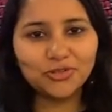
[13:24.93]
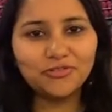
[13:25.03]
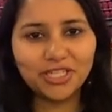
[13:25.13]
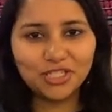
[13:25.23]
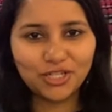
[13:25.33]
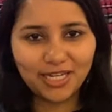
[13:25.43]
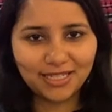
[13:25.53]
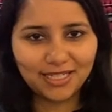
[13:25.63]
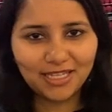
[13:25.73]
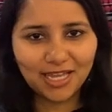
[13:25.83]
of
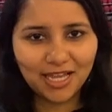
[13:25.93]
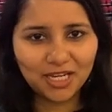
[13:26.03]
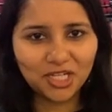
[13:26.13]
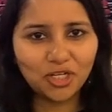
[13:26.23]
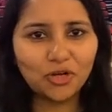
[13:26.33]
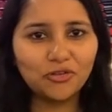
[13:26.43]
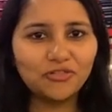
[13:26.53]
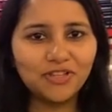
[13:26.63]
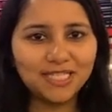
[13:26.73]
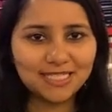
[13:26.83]
njit and a lot of
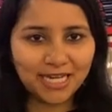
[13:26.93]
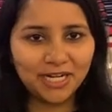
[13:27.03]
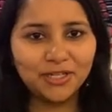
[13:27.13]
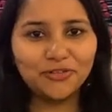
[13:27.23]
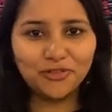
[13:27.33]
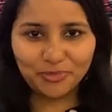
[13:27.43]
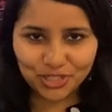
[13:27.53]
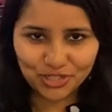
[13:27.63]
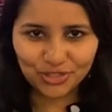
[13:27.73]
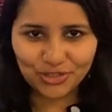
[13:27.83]
insider
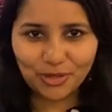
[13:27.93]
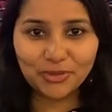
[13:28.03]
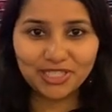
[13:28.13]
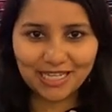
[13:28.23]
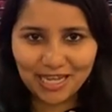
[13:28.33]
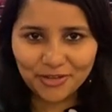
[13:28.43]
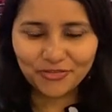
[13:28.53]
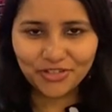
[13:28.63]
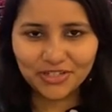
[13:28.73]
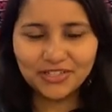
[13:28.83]
information about the life
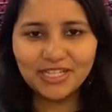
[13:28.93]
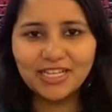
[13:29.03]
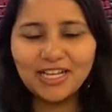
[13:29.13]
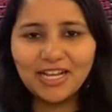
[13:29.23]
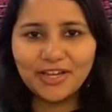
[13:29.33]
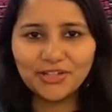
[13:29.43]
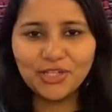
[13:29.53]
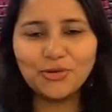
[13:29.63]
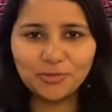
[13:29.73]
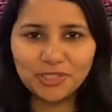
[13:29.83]
here I really
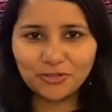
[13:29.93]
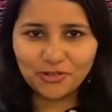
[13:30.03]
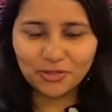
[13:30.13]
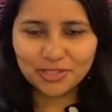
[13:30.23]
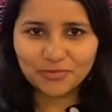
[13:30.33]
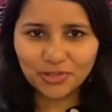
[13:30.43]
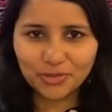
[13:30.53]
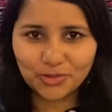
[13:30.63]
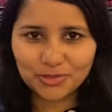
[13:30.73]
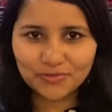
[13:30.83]
hope that you found this video
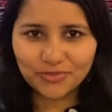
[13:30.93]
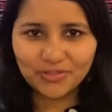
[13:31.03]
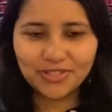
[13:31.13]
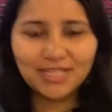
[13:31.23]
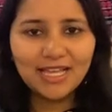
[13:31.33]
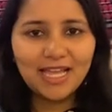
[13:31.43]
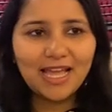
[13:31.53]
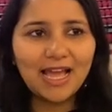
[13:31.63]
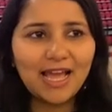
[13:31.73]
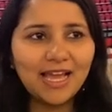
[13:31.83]
useful
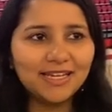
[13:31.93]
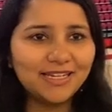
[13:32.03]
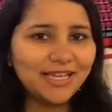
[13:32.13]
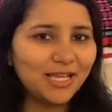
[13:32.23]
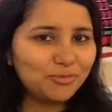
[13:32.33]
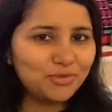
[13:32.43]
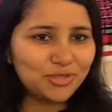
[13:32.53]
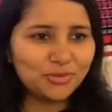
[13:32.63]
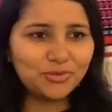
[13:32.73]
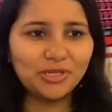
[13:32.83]
and it helps
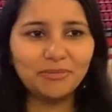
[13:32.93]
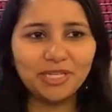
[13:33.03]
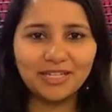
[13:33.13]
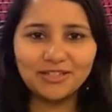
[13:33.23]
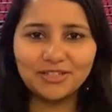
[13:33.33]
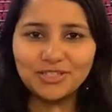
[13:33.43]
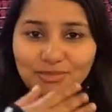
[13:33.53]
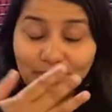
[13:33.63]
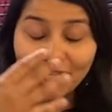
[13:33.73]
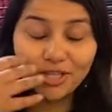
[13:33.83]
you in making a
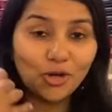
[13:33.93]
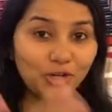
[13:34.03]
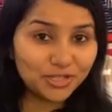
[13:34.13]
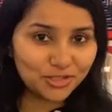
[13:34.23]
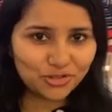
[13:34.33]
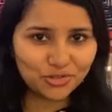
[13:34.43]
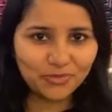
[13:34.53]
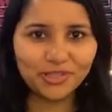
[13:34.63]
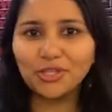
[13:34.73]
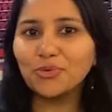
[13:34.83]
making your decision
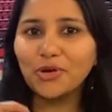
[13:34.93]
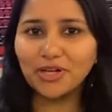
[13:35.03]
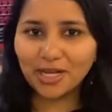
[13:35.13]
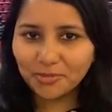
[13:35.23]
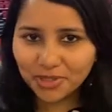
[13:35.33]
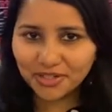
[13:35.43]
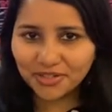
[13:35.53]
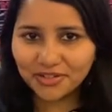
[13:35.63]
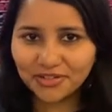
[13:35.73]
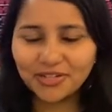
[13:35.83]
whether you want to come
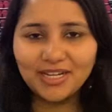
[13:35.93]
here,